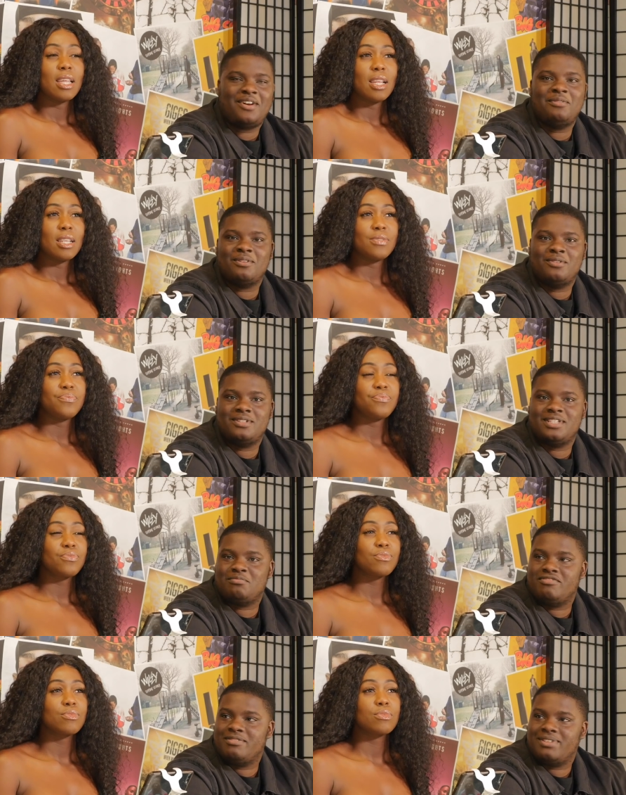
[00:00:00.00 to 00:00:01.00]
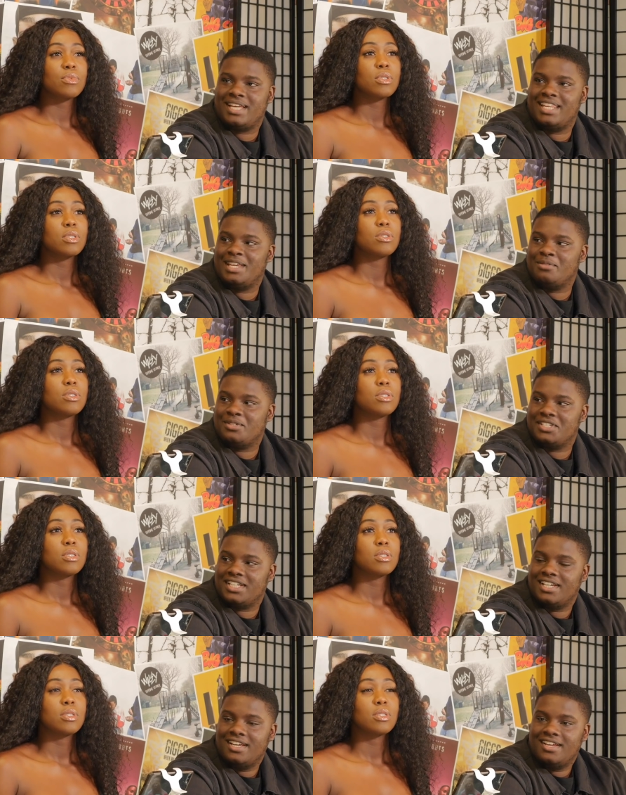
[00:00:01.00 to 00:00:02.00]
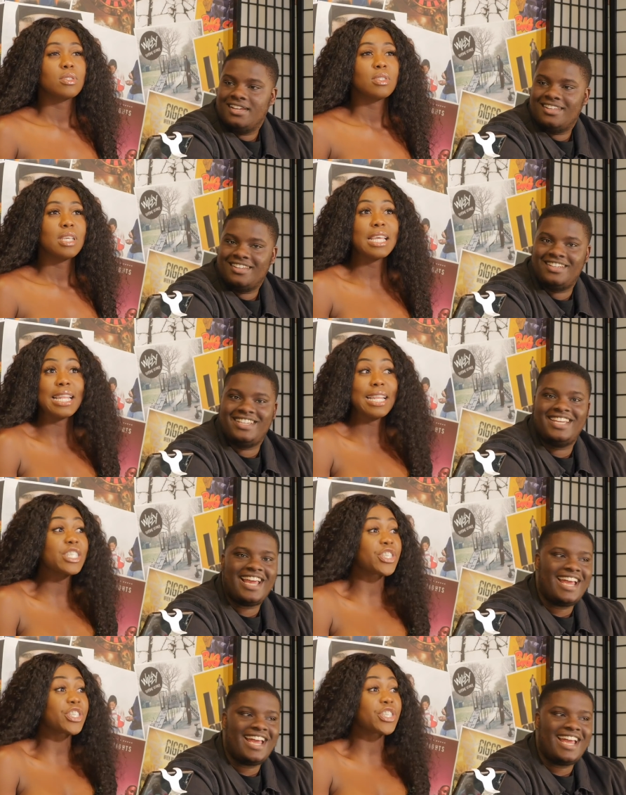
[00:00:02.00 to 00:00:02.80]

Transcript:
Speaker 1: like, come on, of course it's pre-planned label shit. Suckers like you to believe. It,